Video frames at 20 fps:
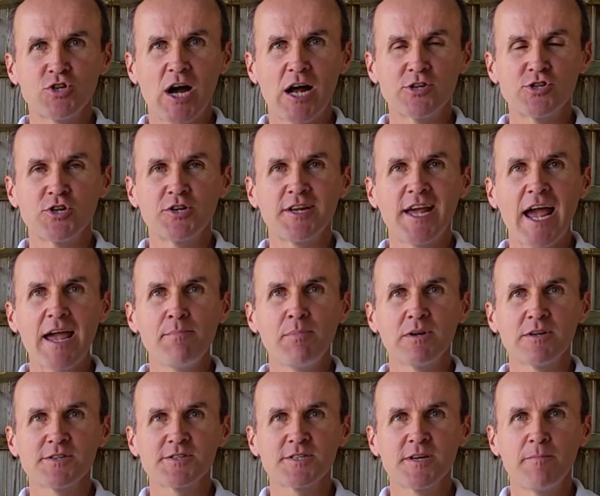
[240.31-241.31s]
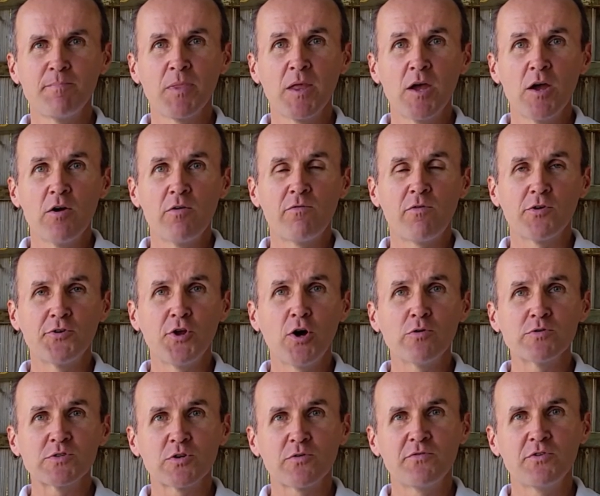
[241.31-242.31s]
charging cables. For
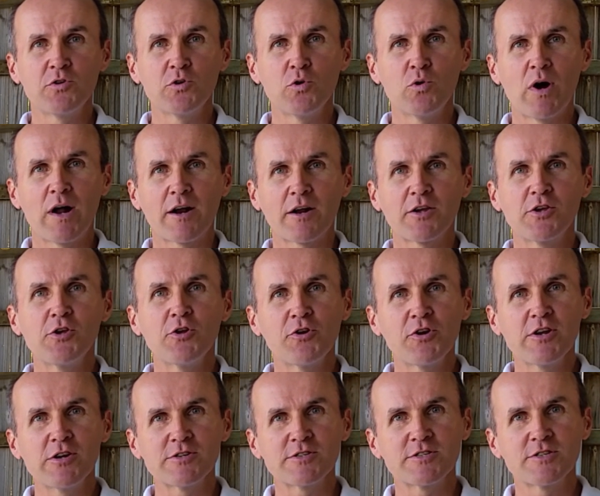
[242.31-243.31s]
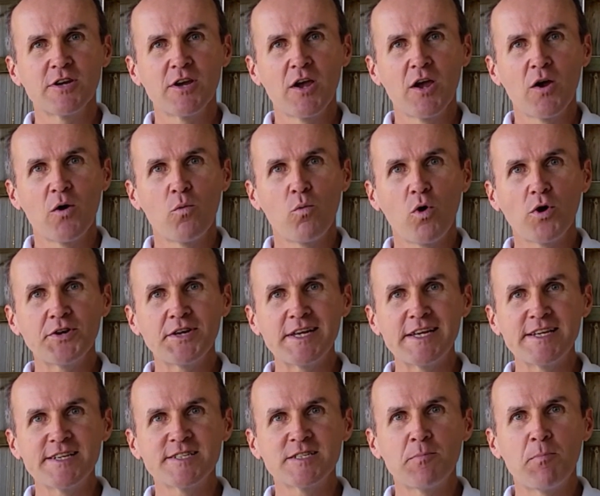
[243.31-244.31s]
those of you who are curious what
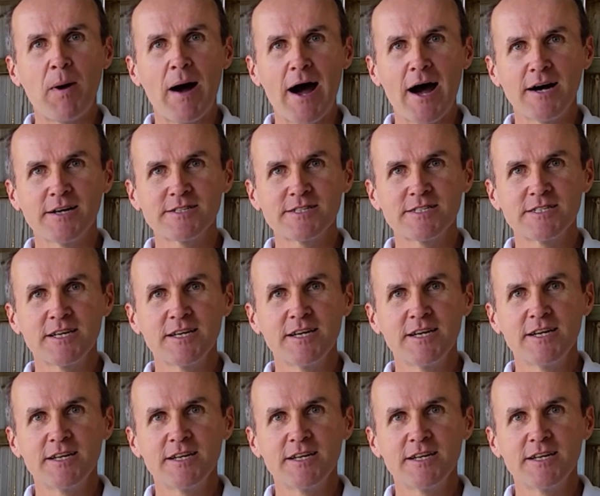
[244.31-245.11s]
is past